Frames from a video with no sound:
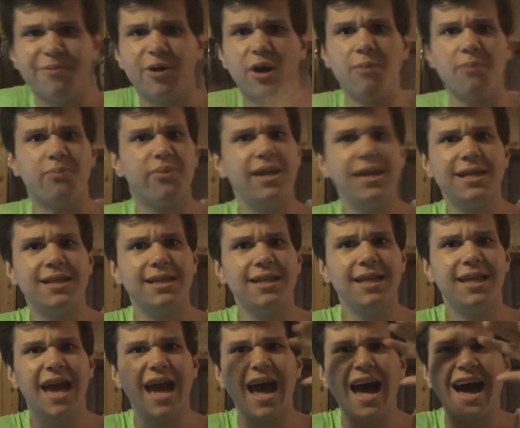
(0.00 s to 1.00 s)

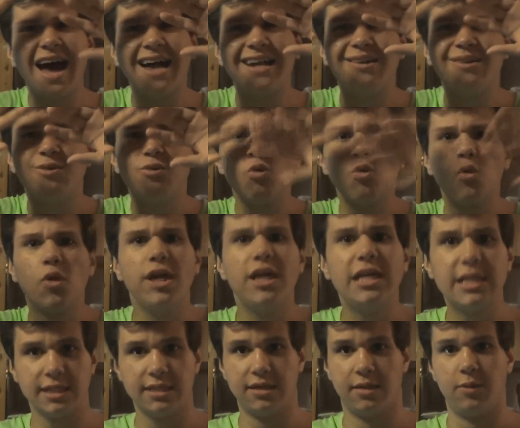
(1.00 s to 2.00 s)
completely
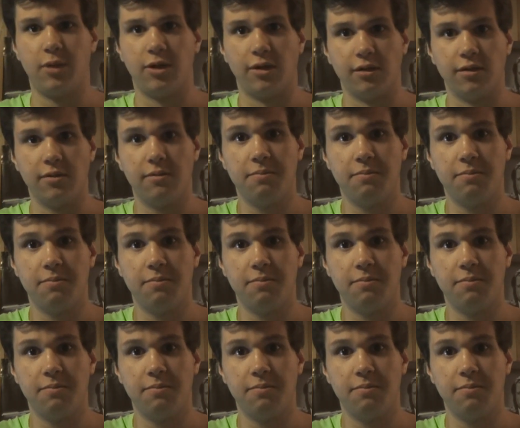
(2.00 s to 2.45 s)
unreasonable